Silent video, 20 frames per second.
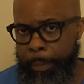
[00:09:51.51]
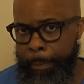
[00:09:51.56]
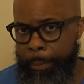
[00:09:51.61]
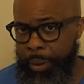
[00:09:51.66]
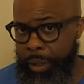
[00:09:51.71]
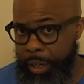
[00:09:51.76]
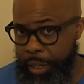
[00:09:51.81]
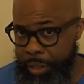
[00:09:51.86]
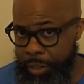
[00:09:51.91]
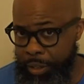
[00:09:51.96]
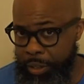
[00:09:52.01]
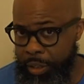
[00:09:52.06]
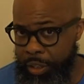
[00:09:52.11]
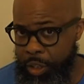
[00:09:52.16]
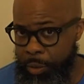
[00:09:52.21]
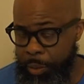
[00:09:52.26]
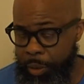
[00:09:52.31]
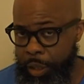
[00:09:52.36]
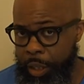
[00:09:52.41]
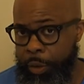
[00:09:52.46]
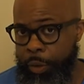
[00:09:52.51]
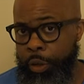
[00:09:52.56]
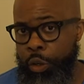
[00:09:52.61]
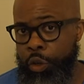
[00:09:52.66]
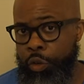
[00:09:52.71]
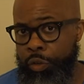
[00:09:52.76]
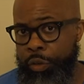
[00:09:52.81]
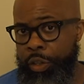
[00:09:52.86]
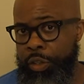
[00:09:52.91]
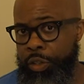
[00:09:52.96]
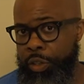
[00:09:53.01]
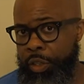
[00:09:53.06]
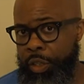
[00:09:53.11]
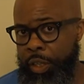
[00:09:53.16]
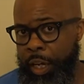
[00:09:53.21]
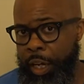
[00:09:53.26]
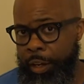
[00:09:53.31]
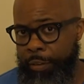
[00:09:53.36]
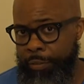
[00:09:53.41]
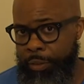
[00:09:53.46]
Plus and has been carried over into the
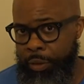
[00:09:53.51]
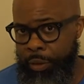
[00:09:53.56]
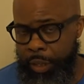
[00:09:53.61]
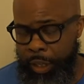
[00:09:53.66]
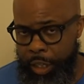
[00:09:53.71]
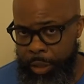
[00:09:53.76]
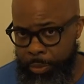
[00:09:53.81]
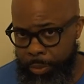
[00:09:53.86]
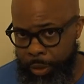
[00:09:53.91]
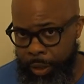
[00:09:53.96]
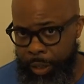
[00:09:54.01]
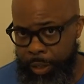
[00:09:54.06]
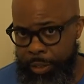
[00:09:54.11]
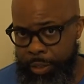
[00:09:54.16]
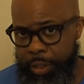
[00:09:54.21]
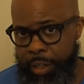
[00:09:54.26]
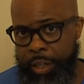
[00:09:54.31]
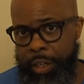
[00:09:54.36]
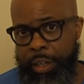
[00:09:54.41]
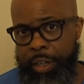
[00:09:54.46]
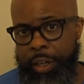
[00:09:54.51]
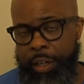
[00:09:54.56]
iPhone 8 Plus